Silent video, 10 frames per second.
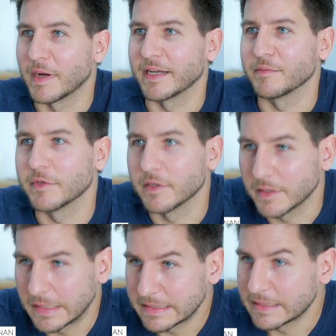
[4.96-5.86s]
I'm
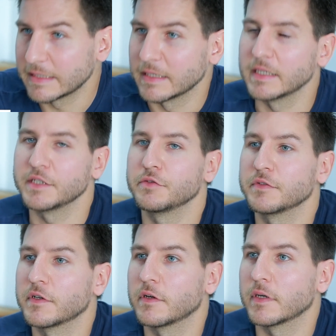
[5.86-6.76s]
a lead
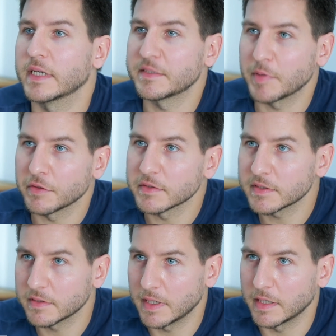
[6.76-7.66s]
user
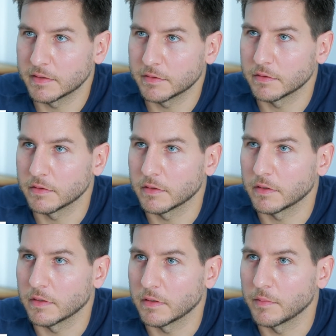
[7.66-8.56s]
experience at
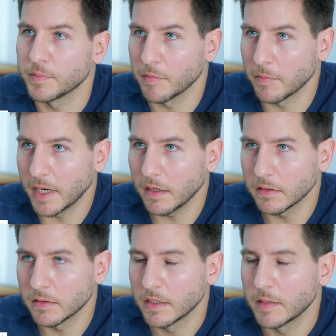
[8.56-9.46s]

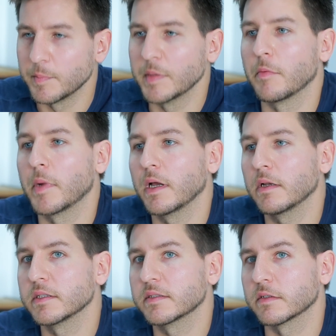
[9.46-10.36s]
BeMobile.
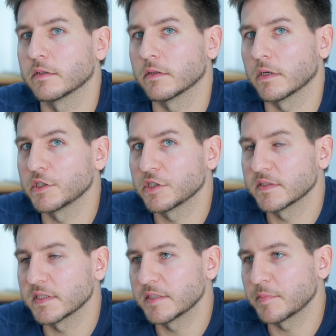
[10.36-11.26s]
BeMobile is an
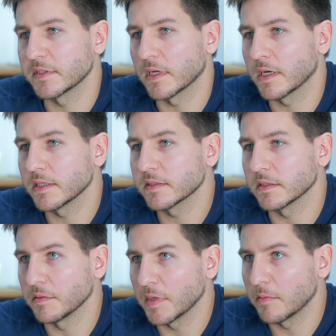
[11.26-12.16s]
agency specialized in email